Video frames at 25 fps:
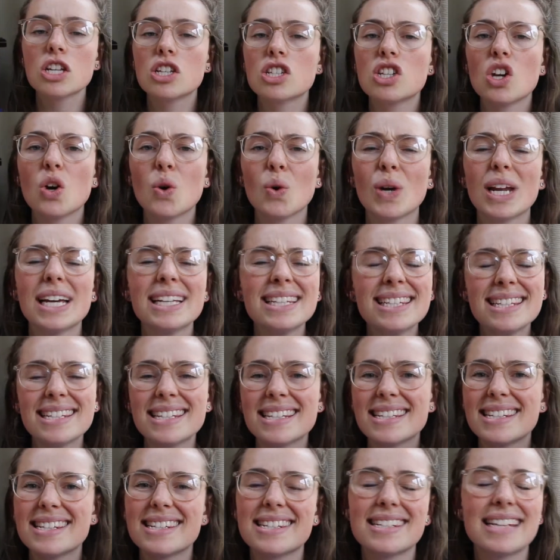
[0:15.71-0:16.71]
So
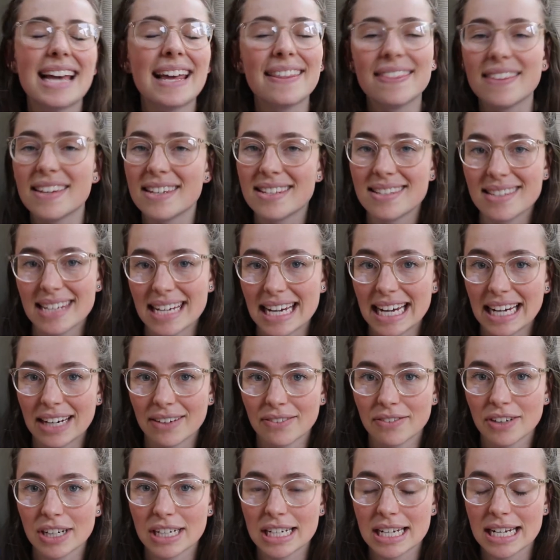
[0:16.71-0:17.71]
let's set the
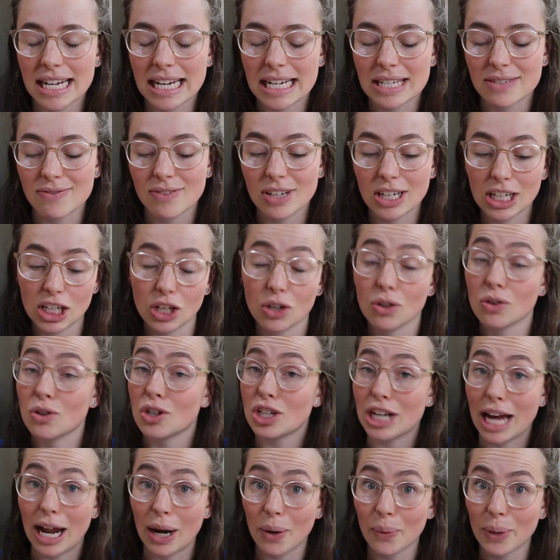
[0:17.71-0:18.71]
scene for today's video,
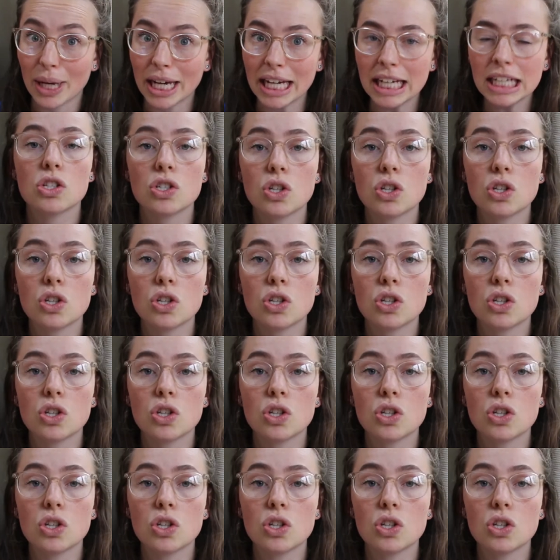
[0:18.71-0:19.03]
shall we?